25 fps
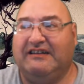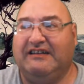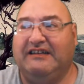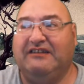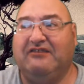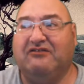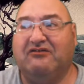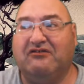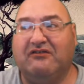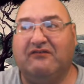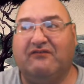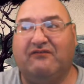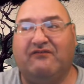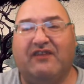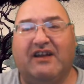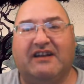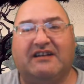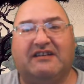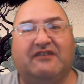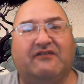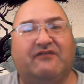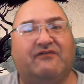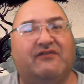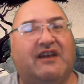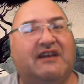He couldn't
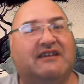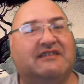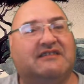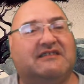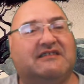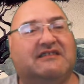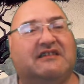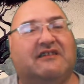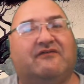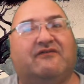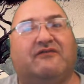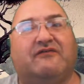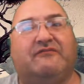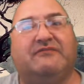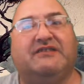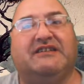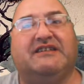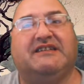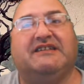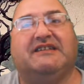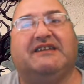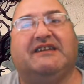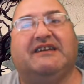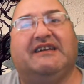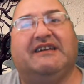fetch it fast enough for
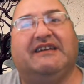me.